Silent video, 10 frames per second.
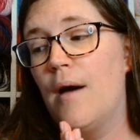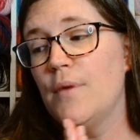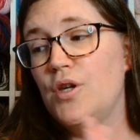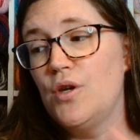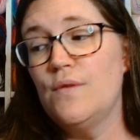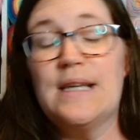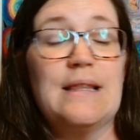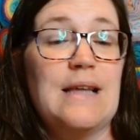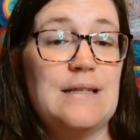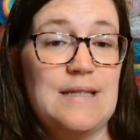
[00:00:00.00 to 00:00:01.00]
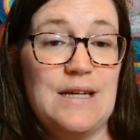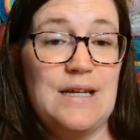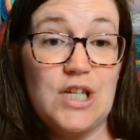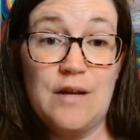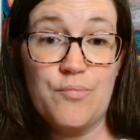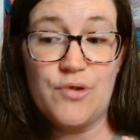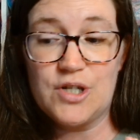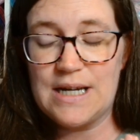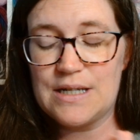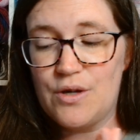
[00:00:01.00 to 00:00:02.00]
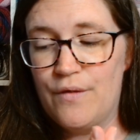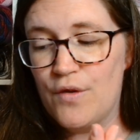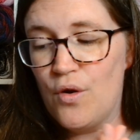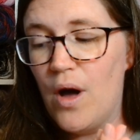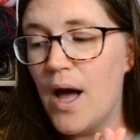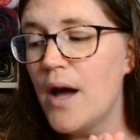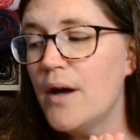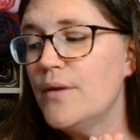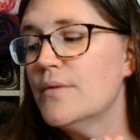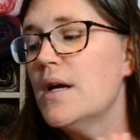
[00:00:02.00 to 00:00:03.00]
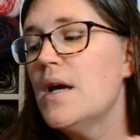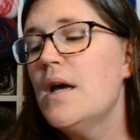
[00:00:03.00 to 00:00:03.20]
using that stitch in a project of your own.